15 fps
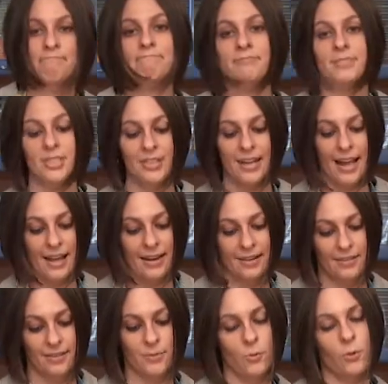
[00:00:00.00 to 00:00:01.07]
you're going to add
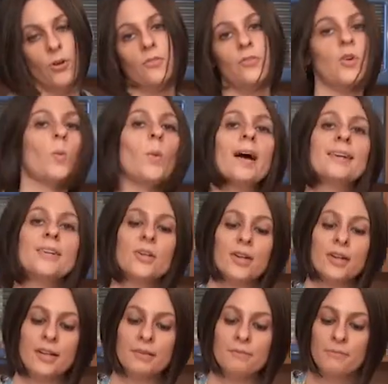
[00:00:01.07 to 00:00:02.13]
in some more of your wet
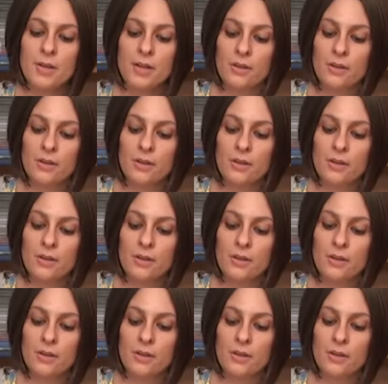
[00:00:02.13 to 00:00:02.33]
ingredient.